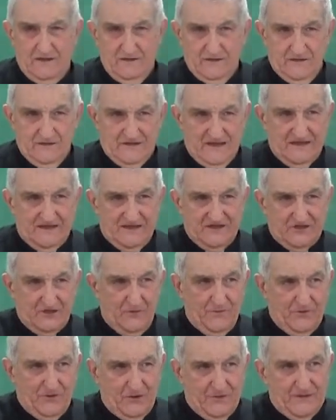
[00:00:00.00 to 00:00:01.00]
That is the
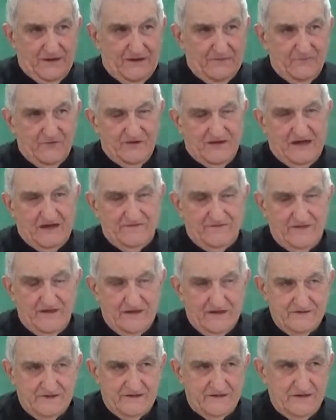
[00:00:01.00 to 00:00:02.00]
problem we have
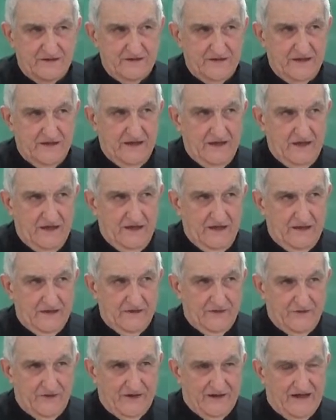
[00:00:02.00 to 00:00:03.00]
now in the
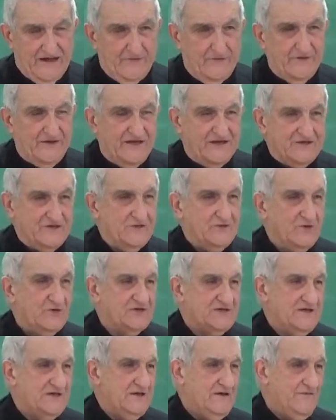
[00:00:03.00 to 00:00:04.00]
United Nations. You
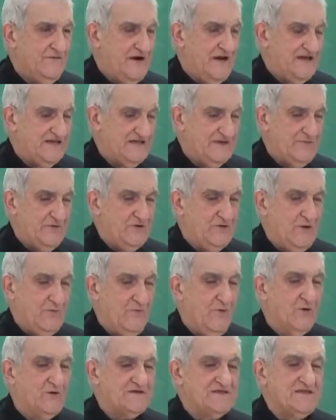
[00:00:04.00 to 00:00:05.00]
see, for example, the
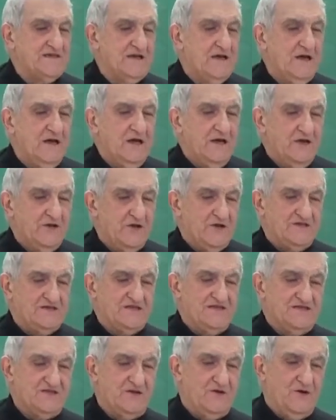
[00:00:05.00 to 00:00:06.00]
poor, the
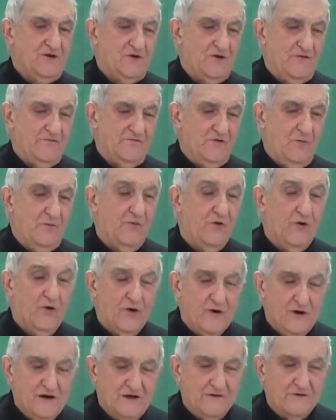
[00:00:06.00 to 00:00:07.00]
sister of the
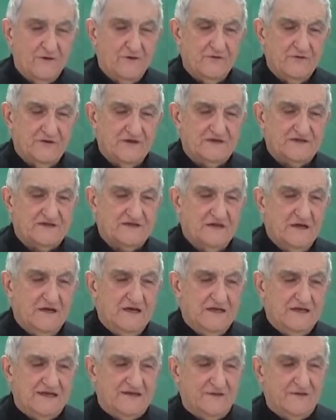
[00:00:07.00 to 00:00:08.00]
poor, the
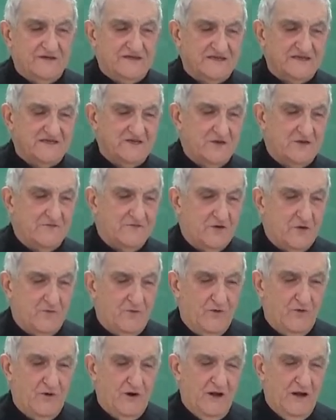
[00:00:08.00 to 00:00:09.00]
little sister of the
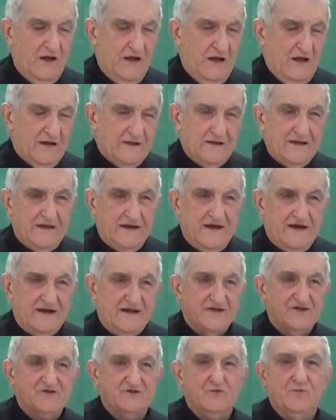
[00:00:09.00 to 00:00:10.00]
poor, they are
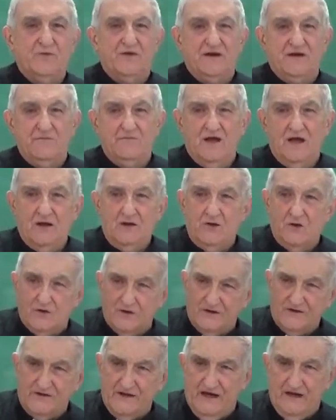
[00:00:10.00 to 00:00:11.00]
in Supreme
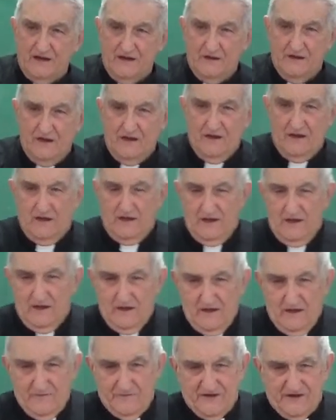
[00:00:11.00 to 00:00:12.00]
Court now
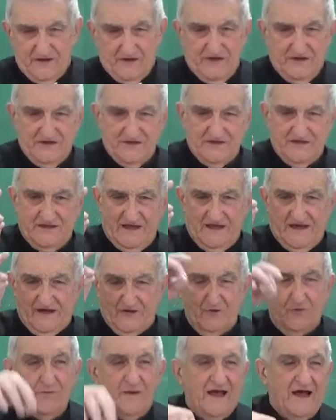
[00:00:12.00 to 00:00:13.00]
because they are
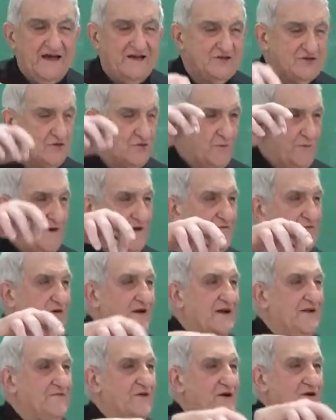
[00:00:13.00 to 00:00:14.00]
obliged to pay for
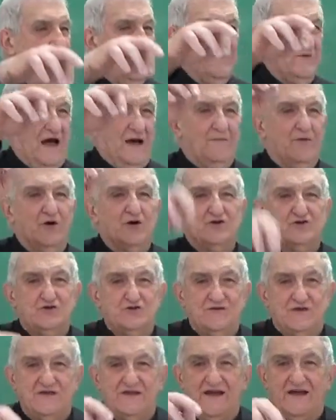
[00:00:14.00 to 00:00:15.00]

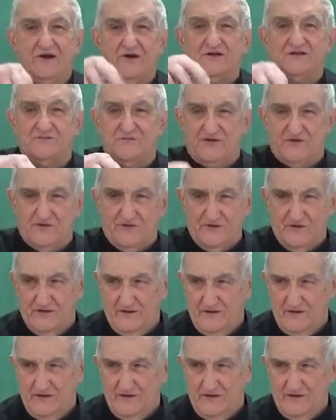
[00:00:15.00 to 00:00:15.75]
abortion in their hospital.